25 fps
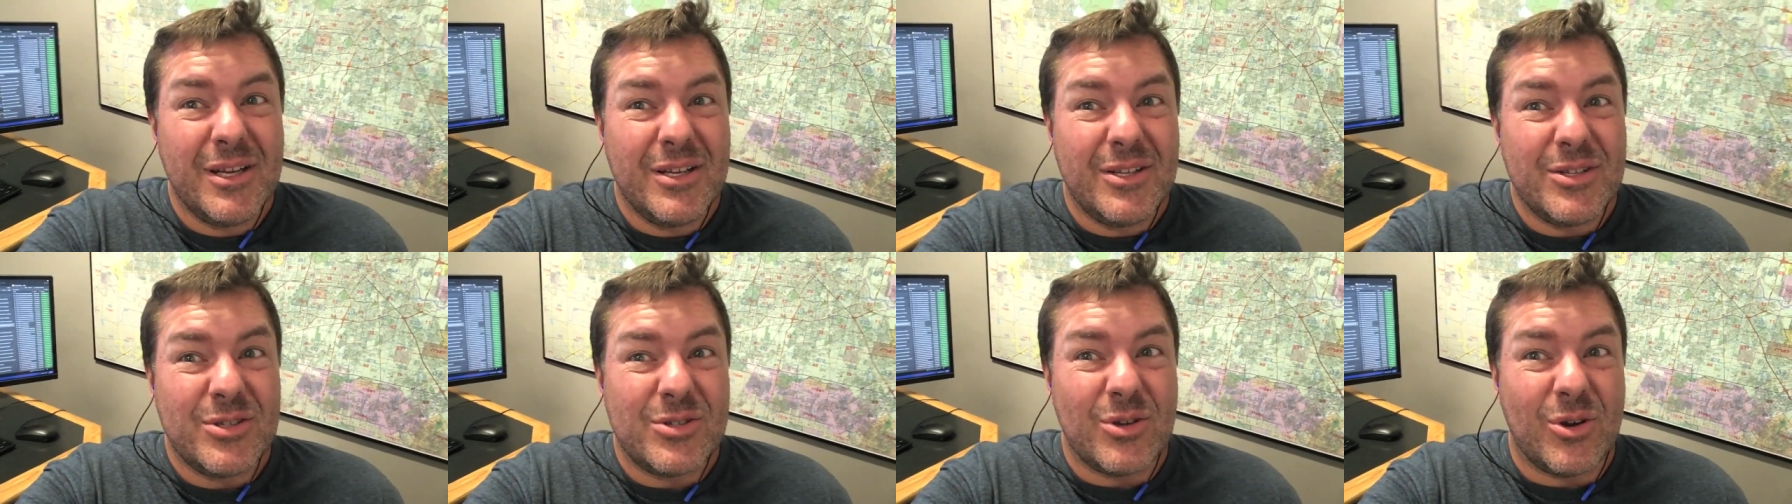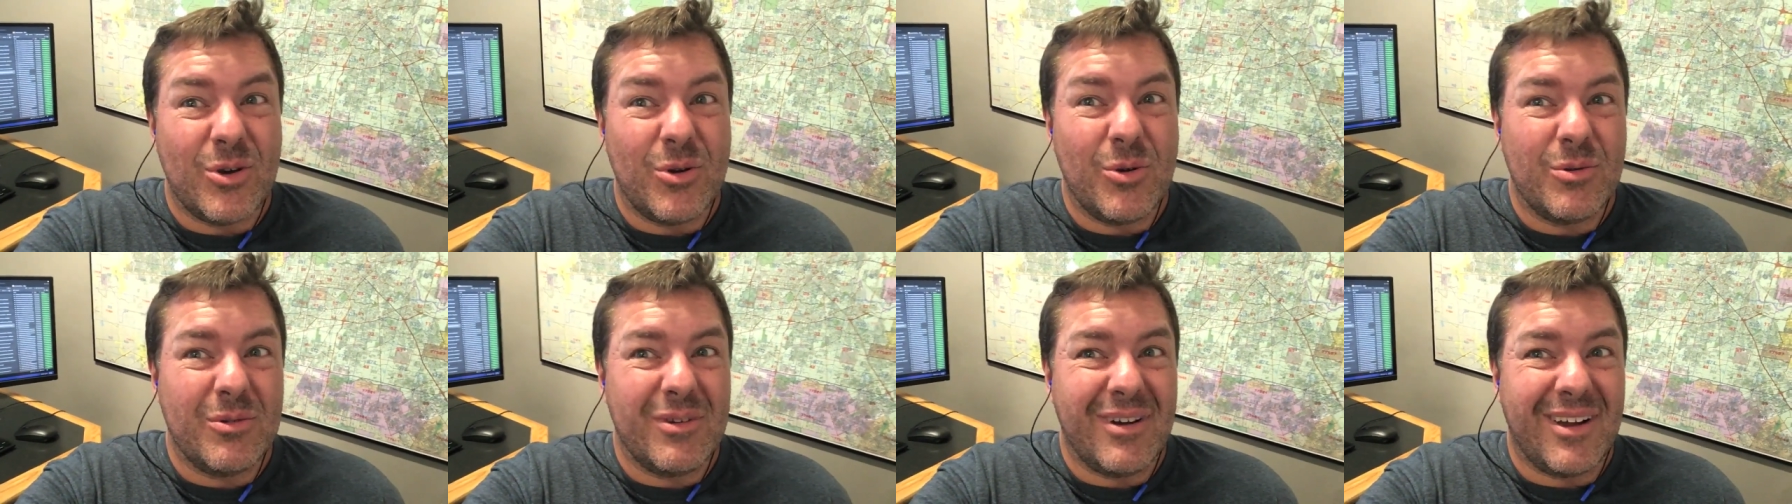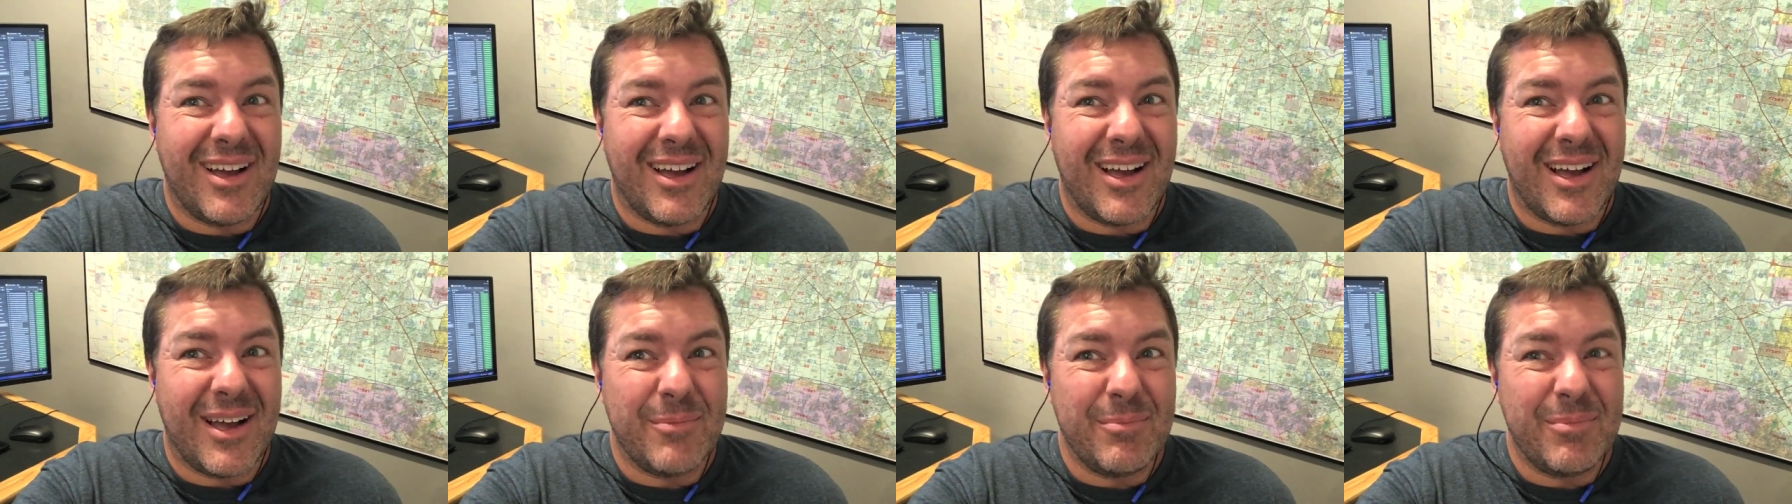So
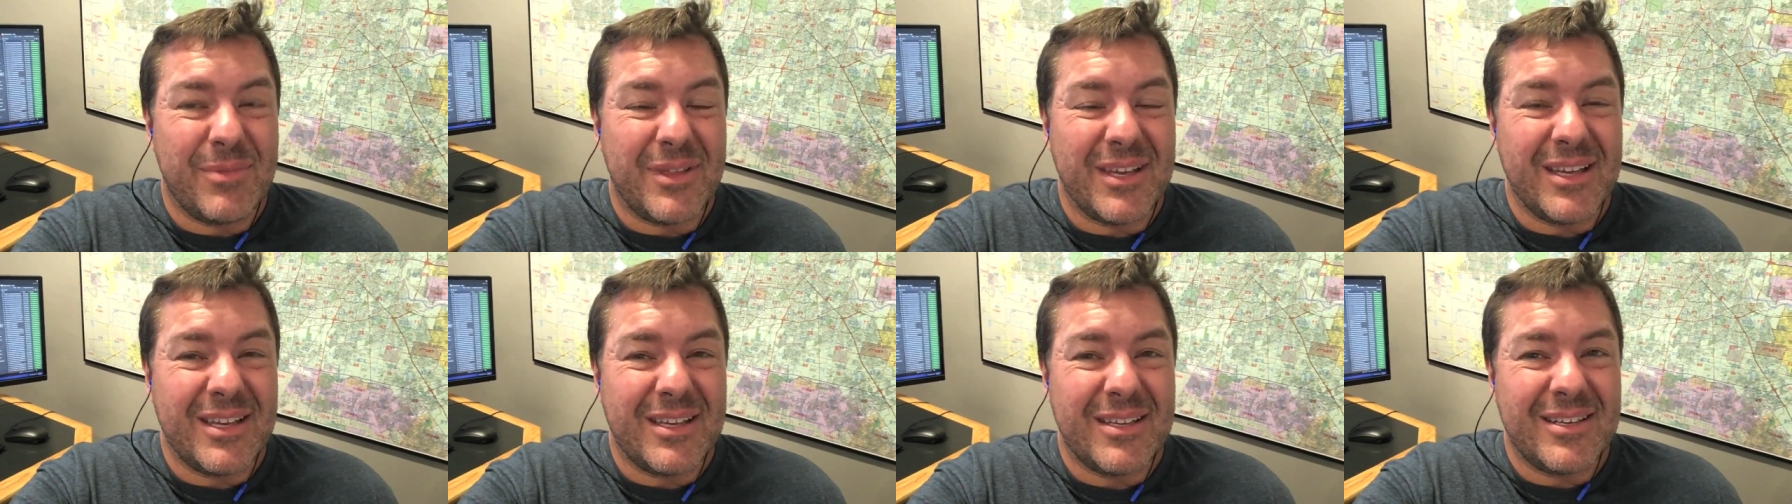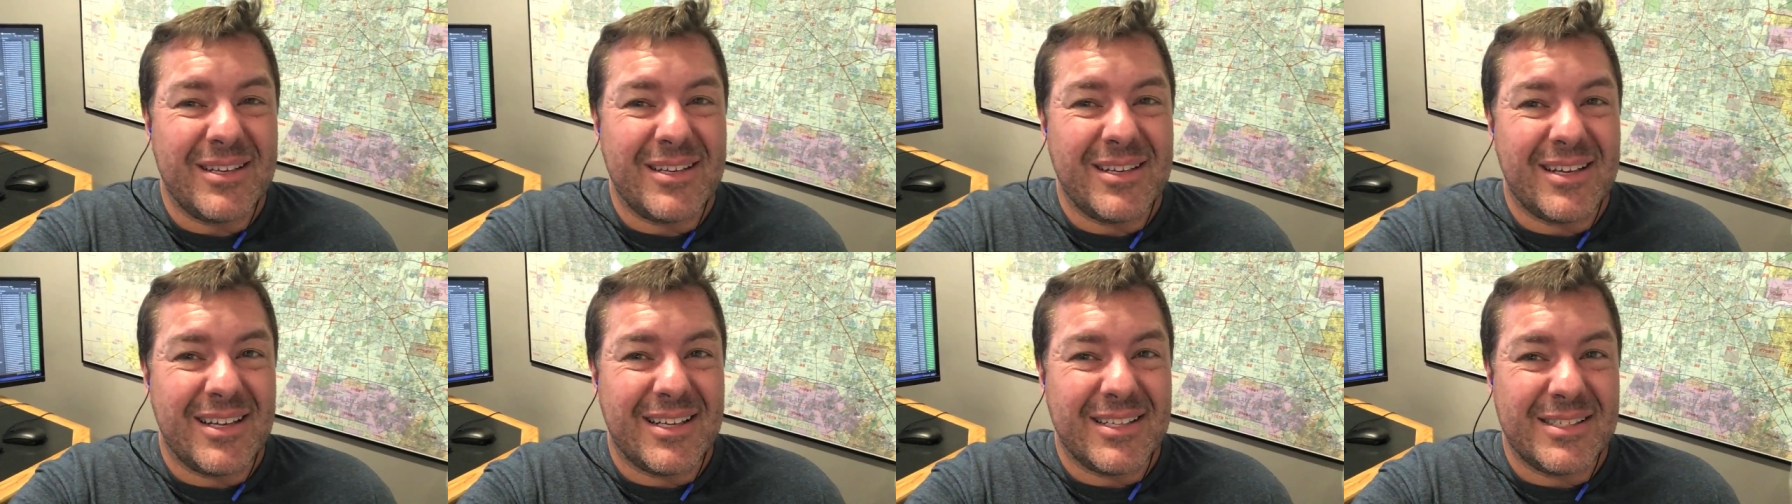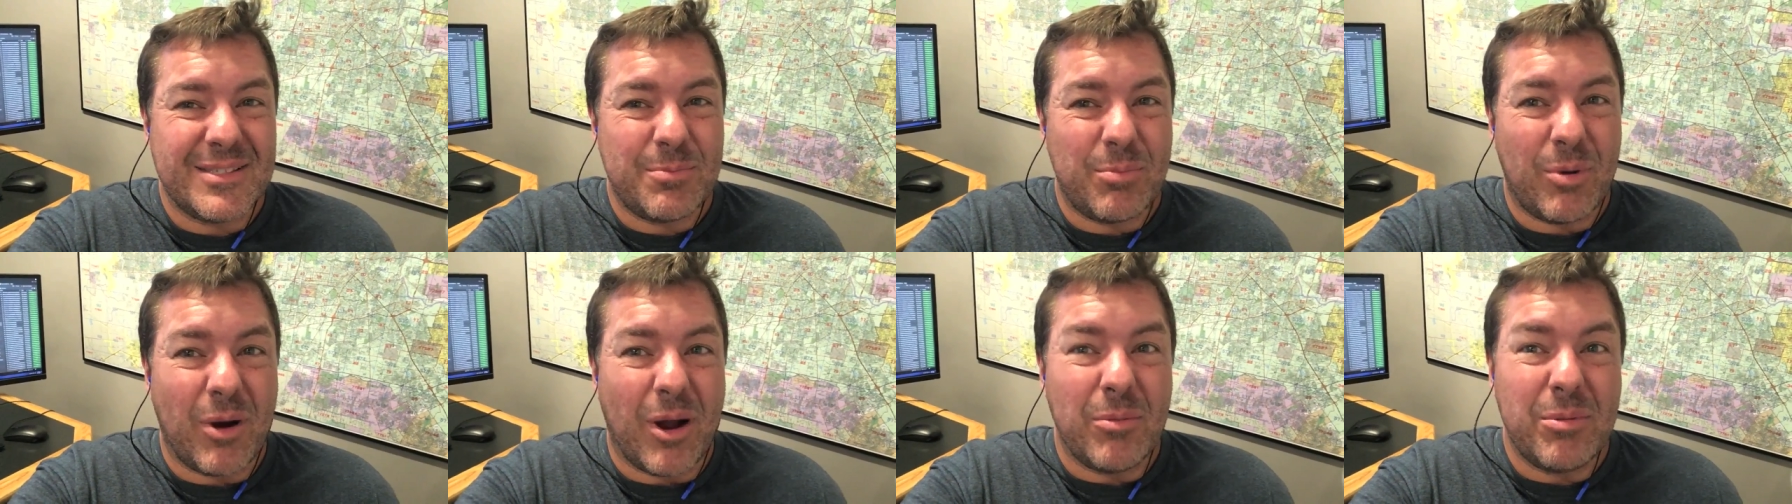I'm thinking
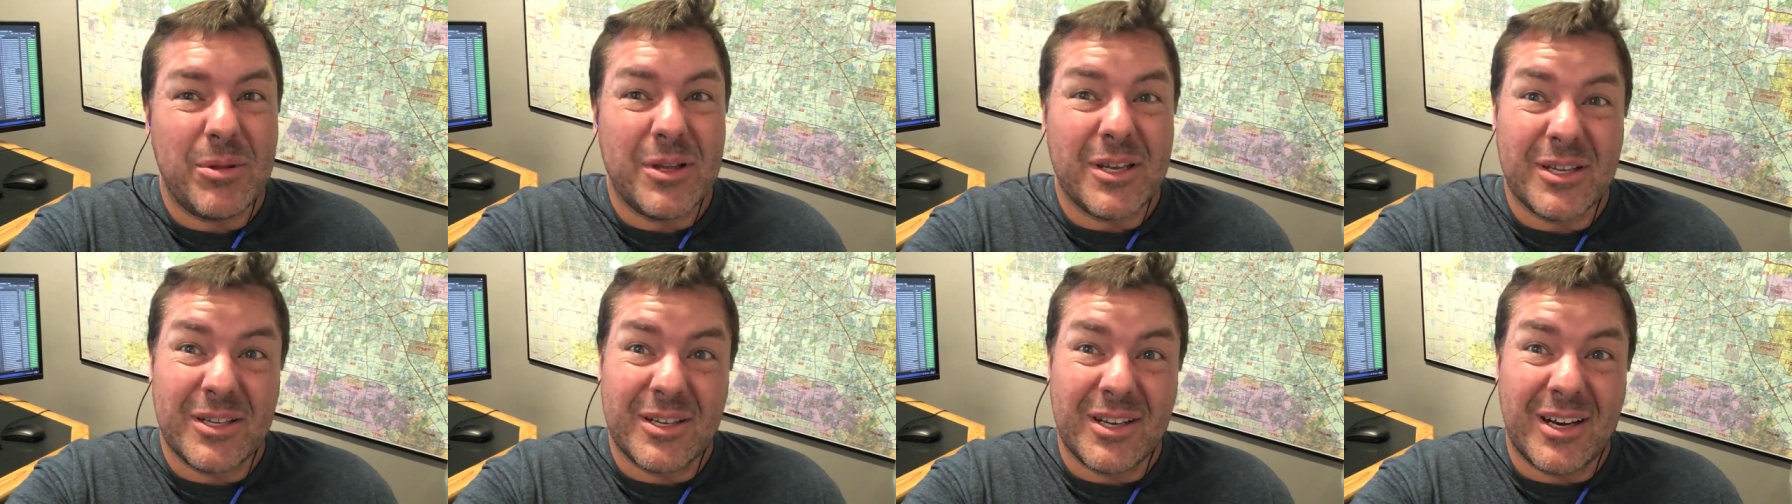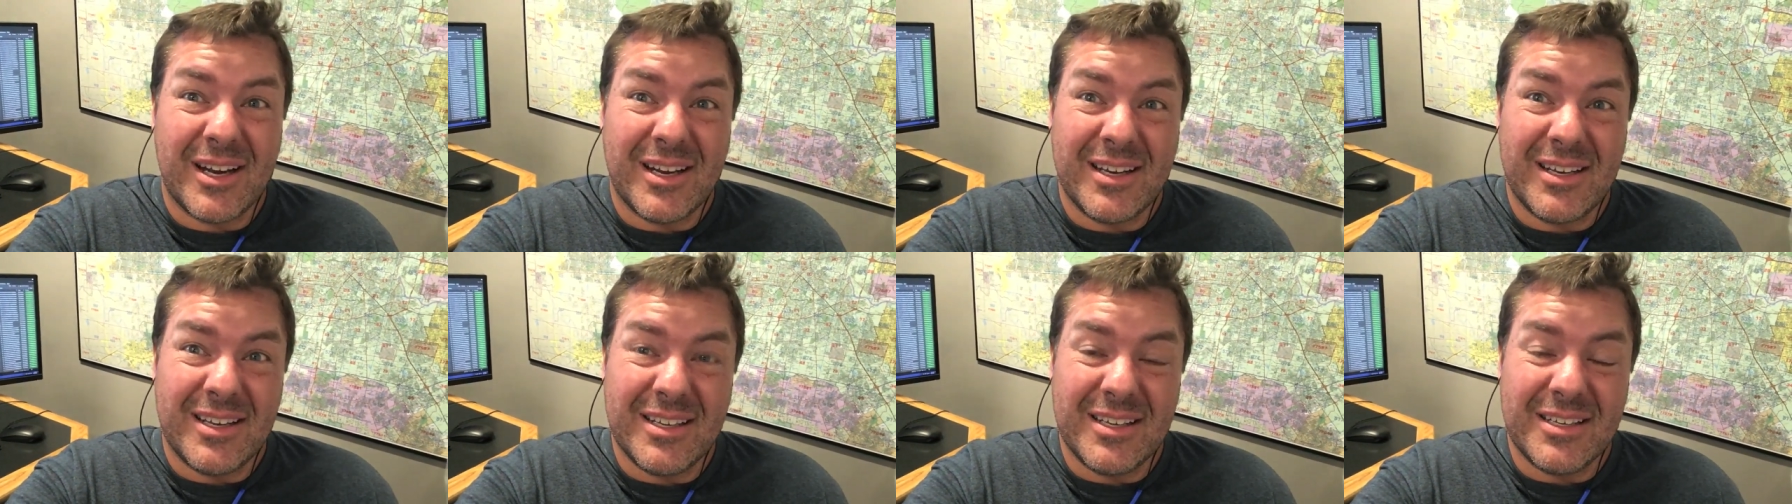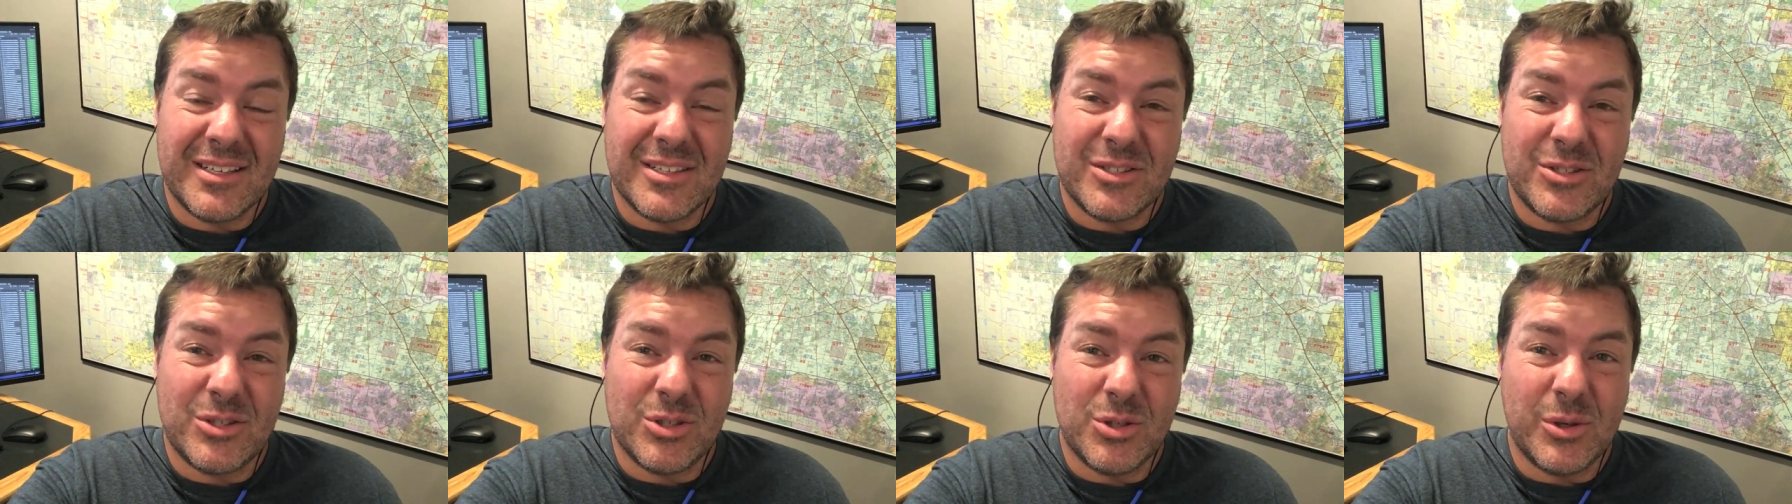it's probably a good idea
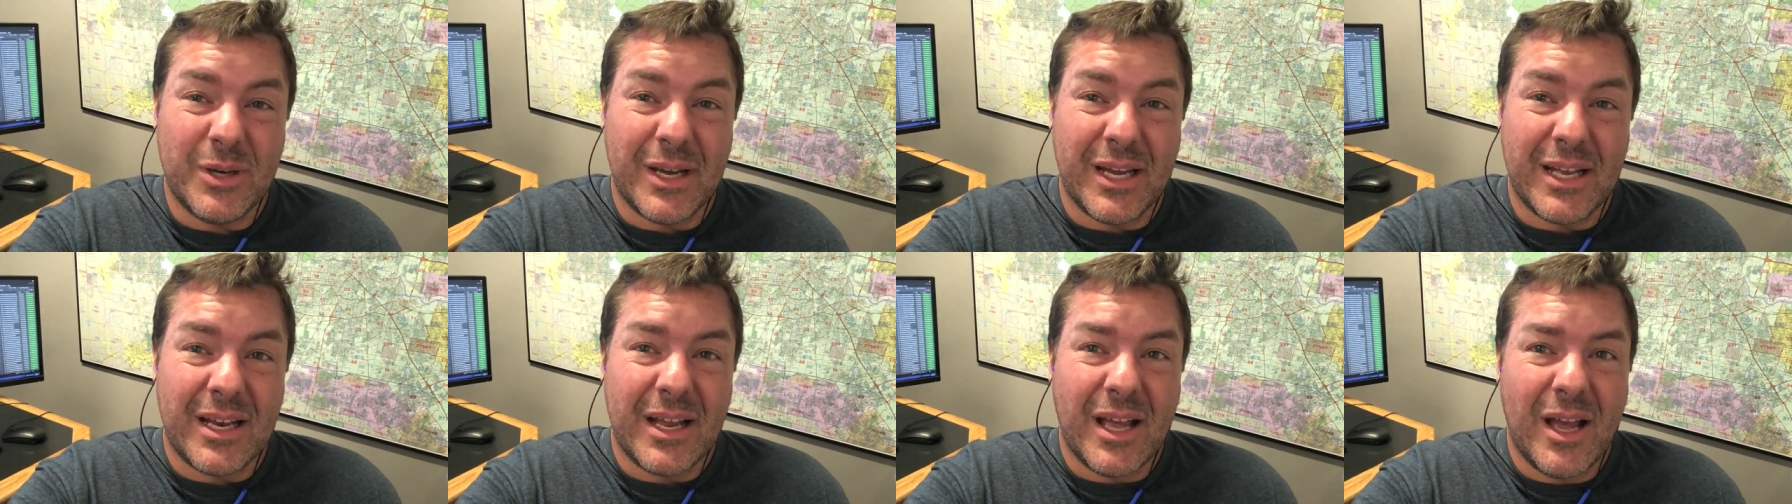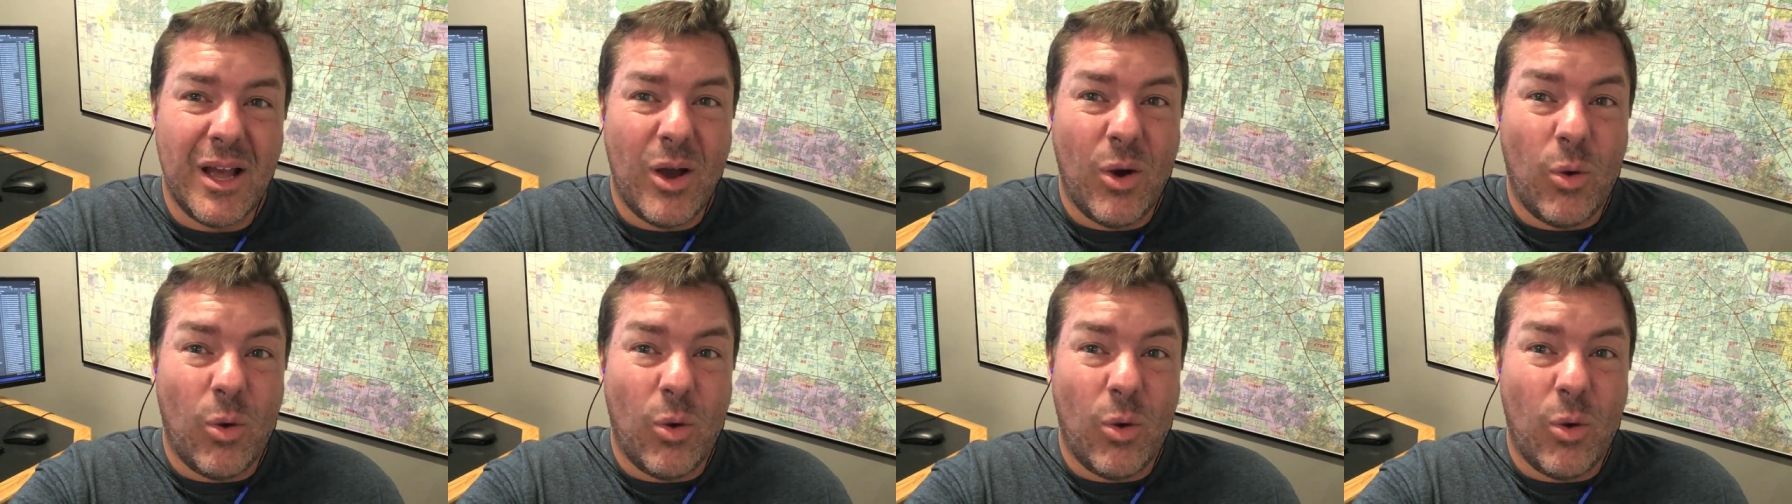to do it.